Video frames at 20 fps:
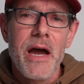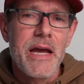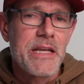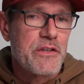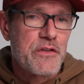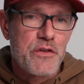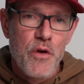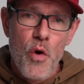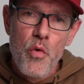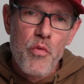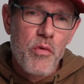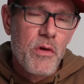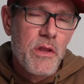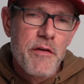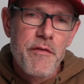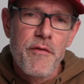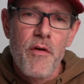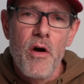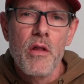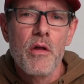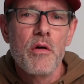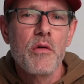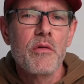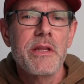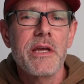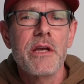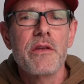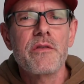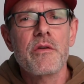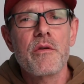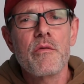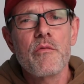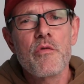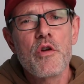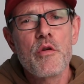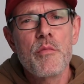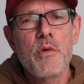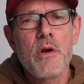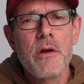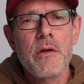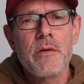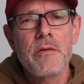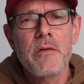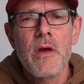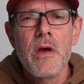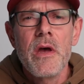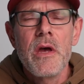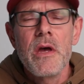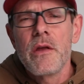I don't really follow leaks and rumors,